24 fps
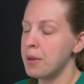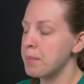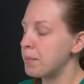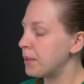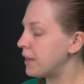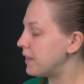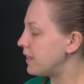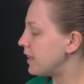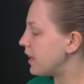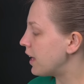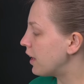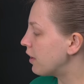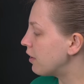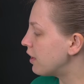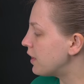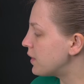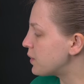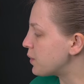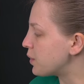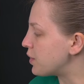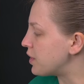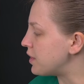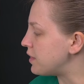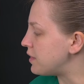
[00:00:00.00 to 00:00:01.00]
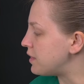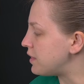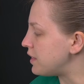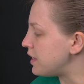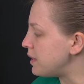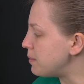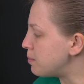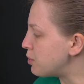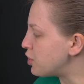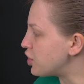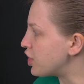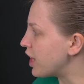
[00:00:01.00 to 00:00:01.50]
But in the areas with the
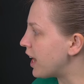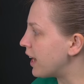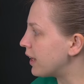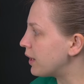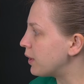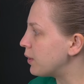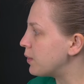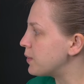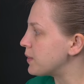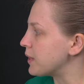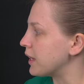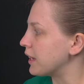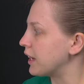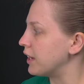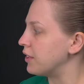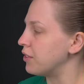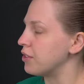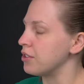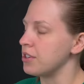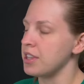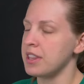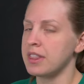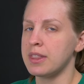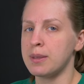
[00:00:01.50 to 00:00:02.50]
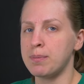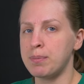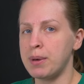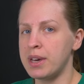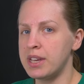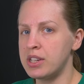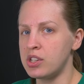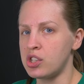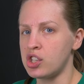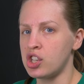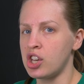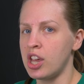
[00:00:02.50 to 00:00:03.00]
deep shadows, like underneath the
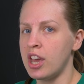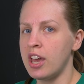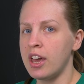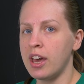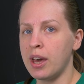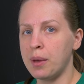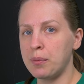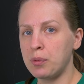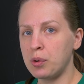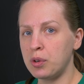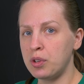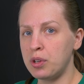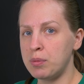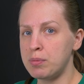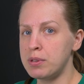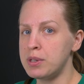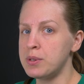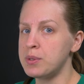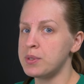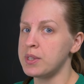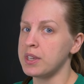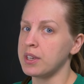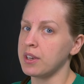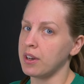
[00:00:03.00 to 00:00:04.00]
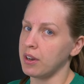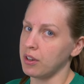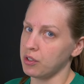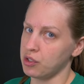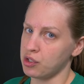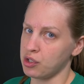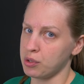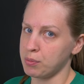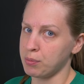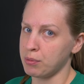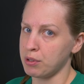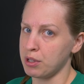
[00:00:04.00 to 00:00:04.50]
bench, I'm going to be using
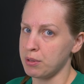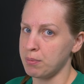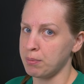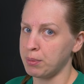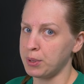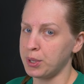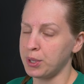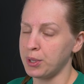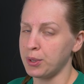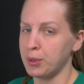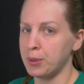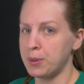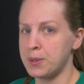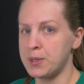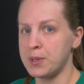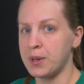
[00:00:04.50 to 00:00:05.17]
ultramarine blue.